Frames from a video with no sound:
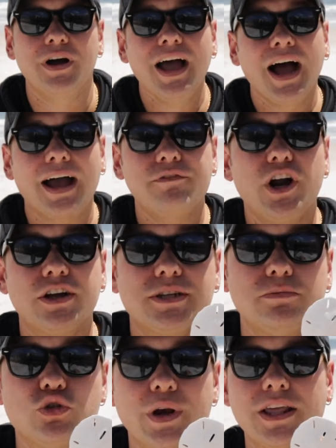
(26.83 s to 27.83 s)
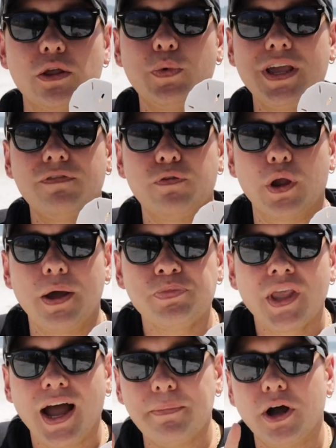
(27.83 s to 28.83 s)
I have an awesome trick of the week for you.
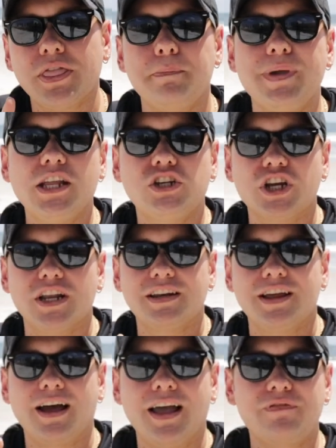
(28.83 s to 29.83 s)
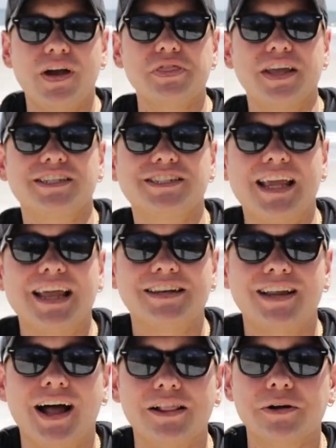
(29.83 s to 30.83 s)
I'm on the beach, and I found this
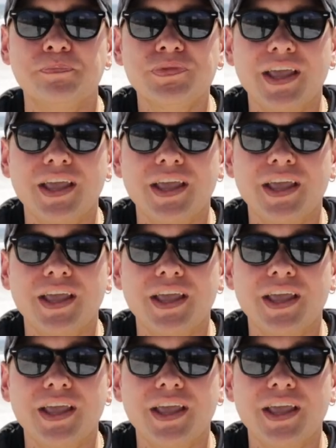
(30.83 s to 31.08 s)
sand dollar.